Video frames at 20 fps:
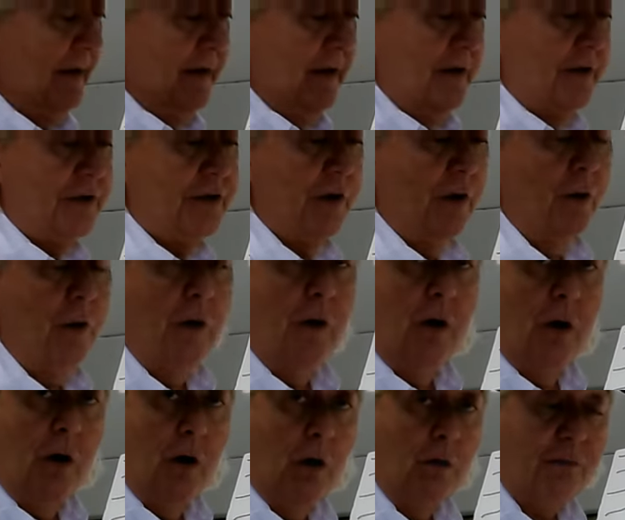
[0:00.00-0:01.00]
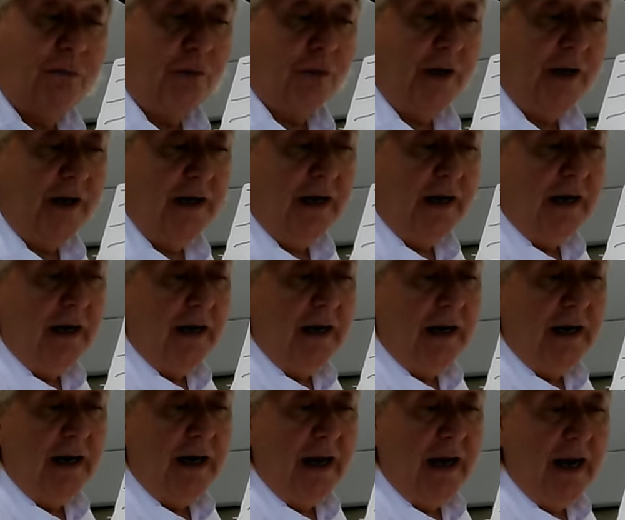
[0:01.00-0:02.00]
So hopefully,
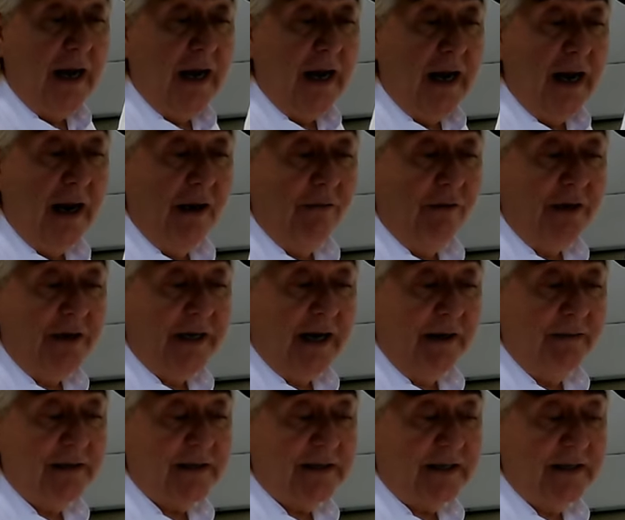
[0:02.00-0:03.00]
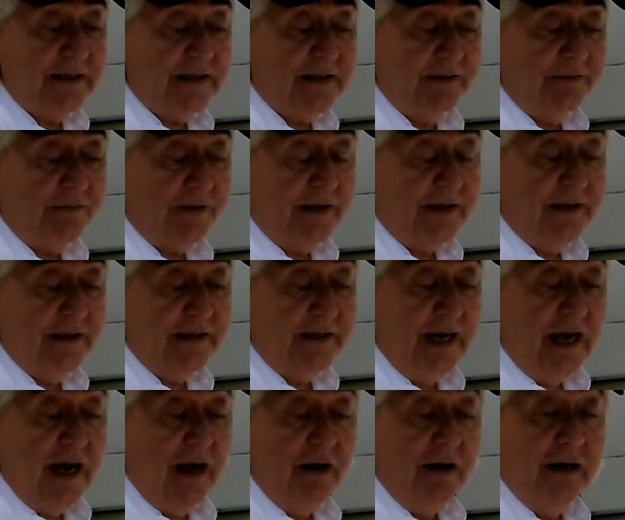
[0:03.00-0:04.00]
every time this gets deflected
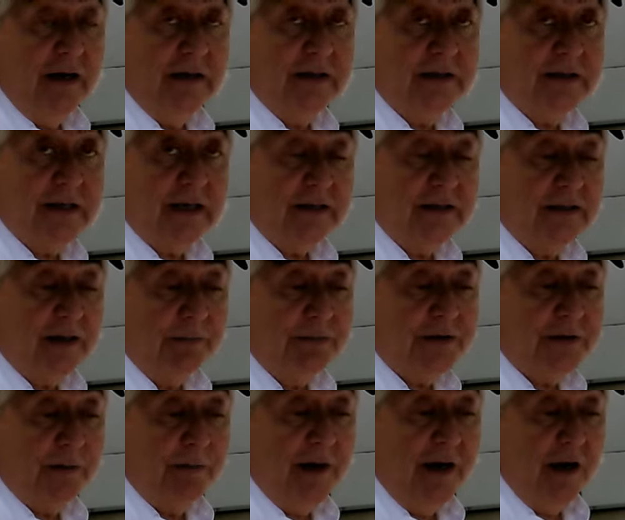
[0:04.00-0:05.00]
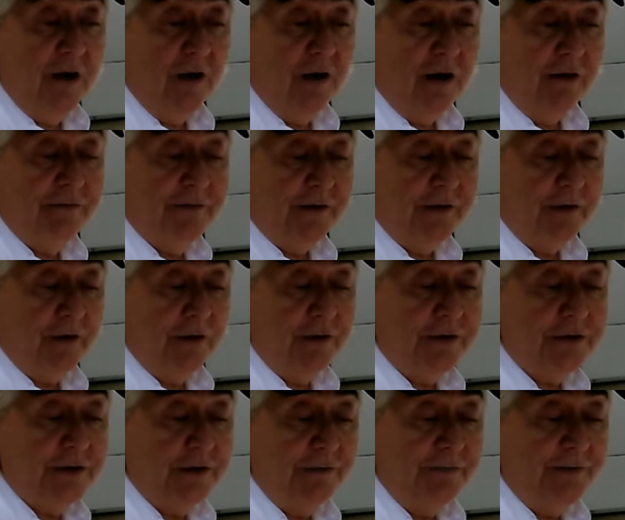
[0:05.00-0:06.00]
down, it sucks up some air off the lower
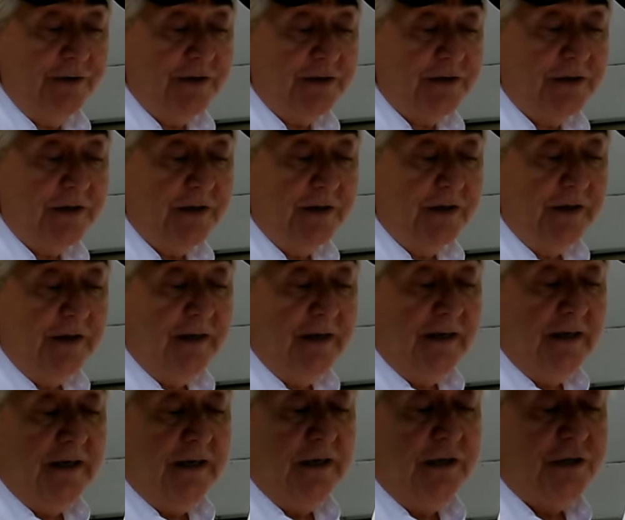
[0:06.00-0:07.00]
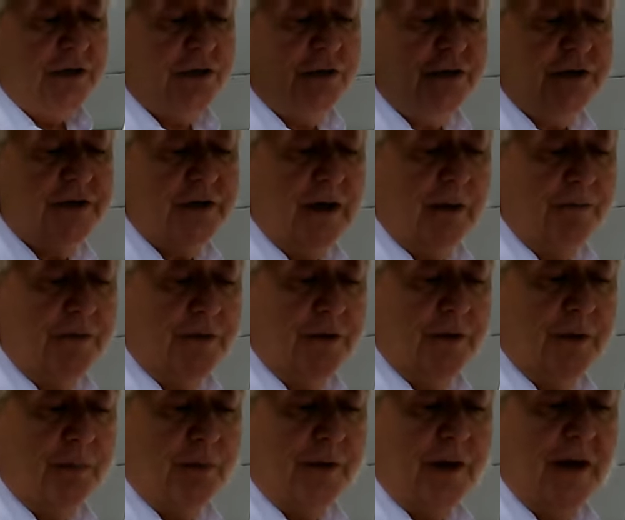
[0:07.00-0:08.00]
surface, shoots it up through
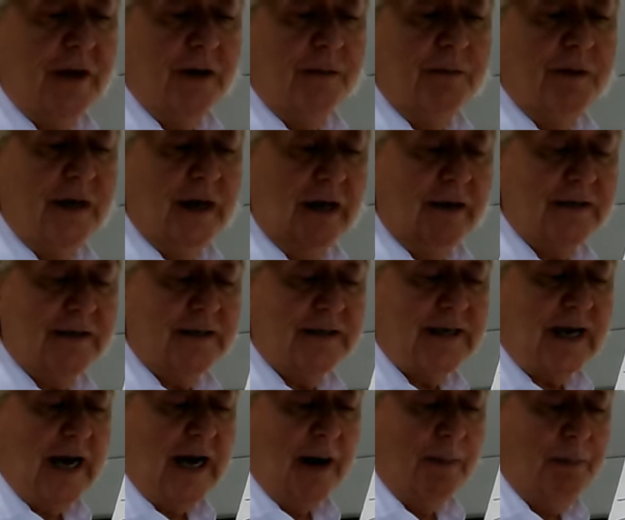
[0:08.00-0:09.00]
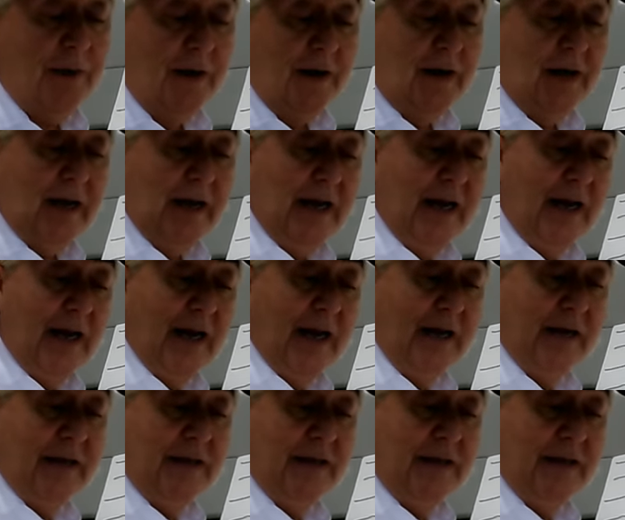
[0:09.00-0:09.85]
the plenum and out the top. And